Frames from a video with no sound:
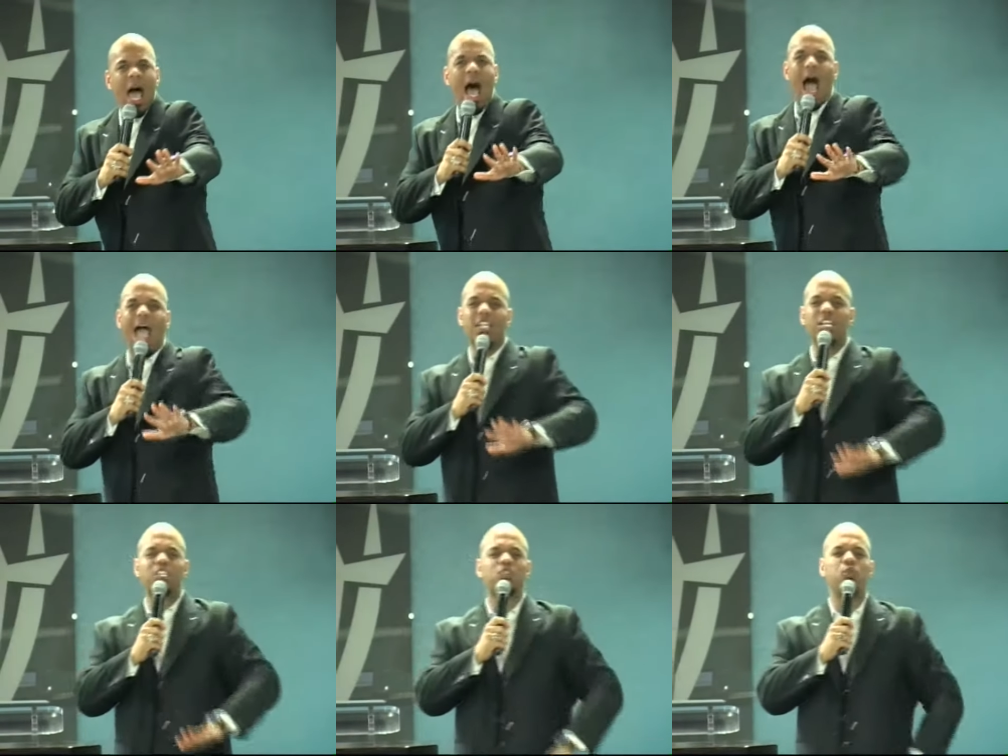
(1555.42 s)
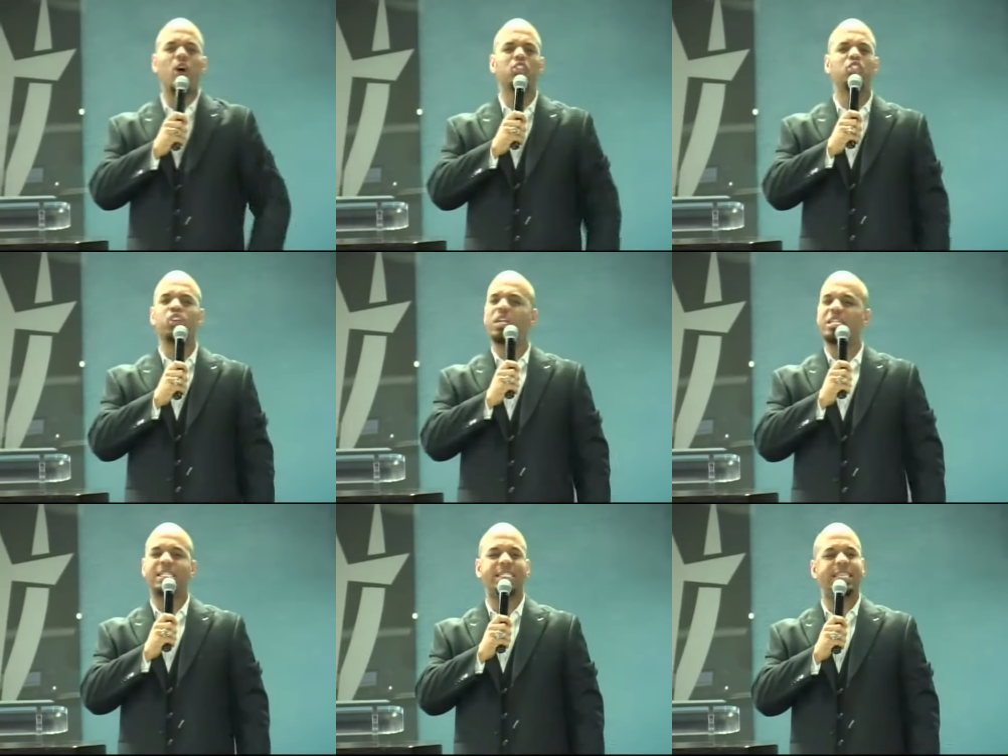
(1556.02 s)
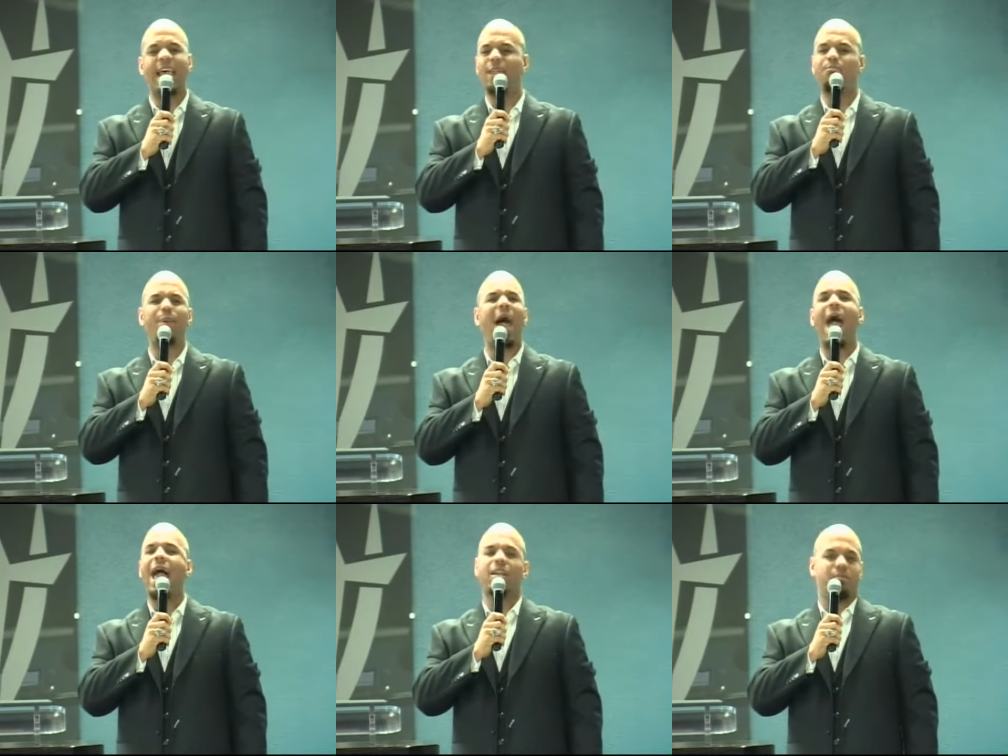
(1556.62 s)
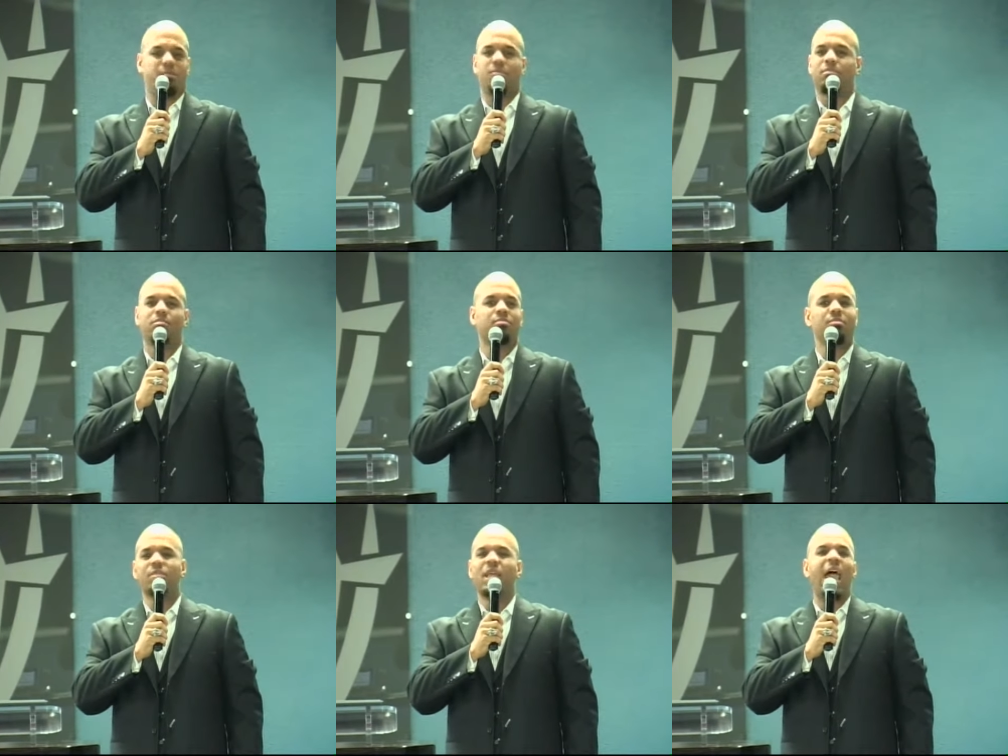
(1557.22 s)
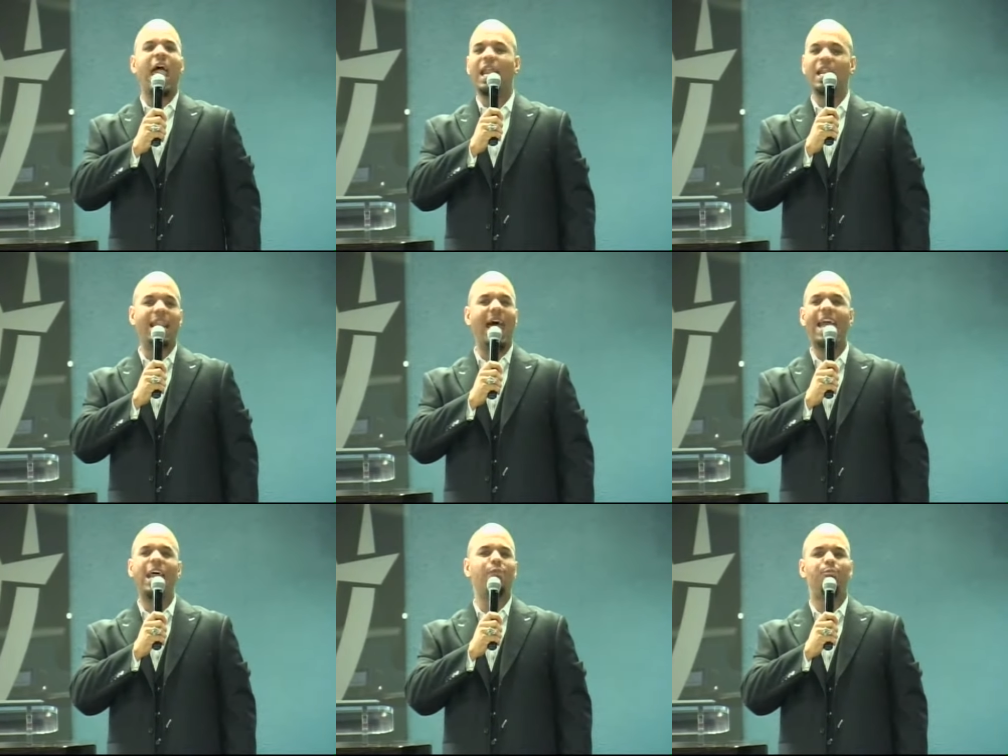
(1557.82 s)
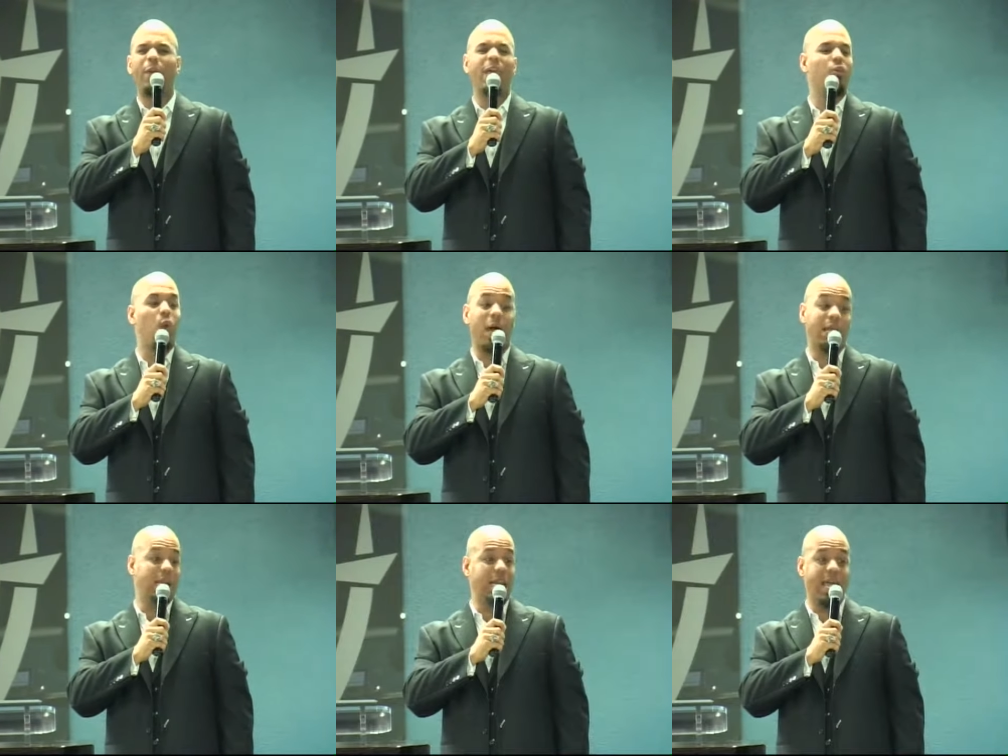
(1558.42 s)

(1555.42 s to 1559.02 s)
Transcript: I just want you to sit back and let it be what it